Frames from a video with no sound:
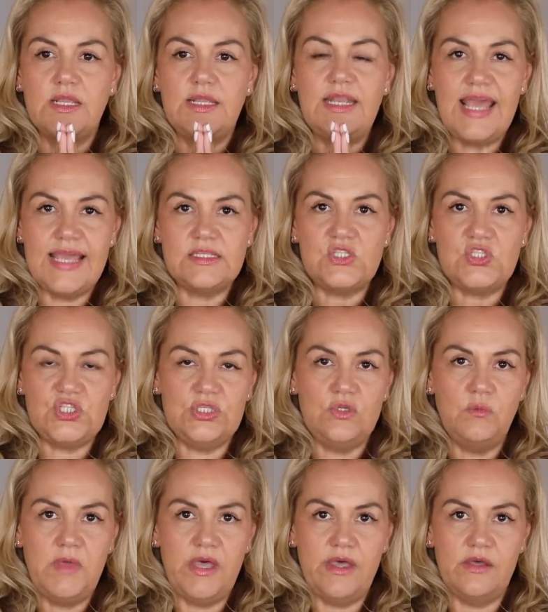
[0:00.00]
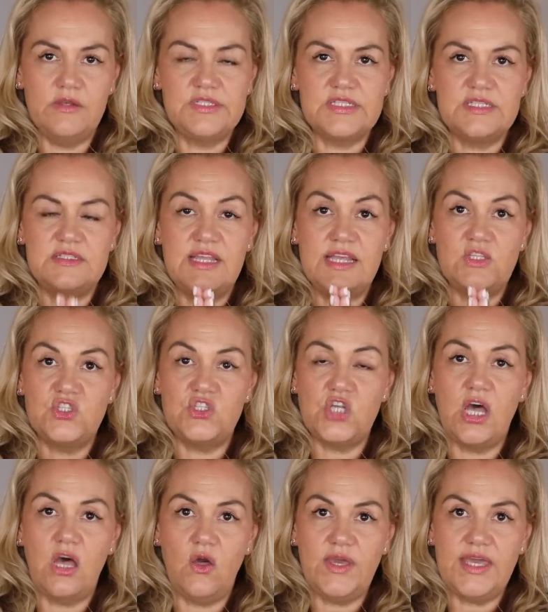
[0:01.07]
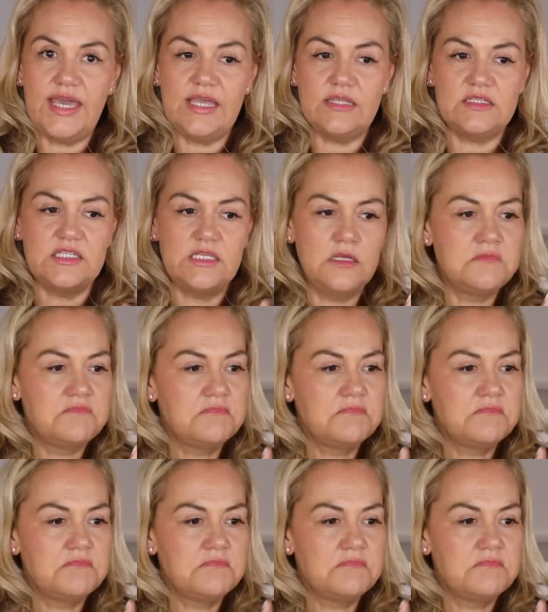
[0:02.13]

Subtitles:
let's do masks that target